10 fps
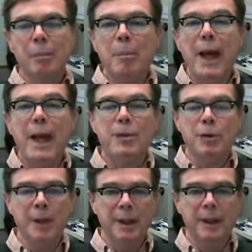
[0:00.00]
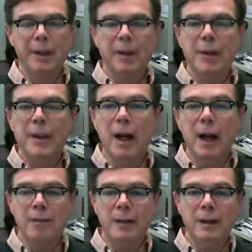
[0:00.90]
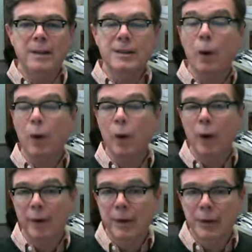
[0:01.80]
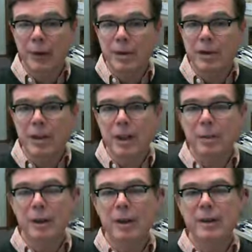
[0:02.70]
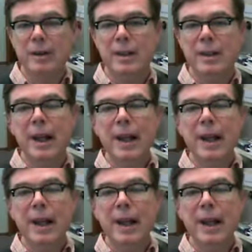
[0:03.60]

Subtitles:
patron, Theophilus or the Christian community,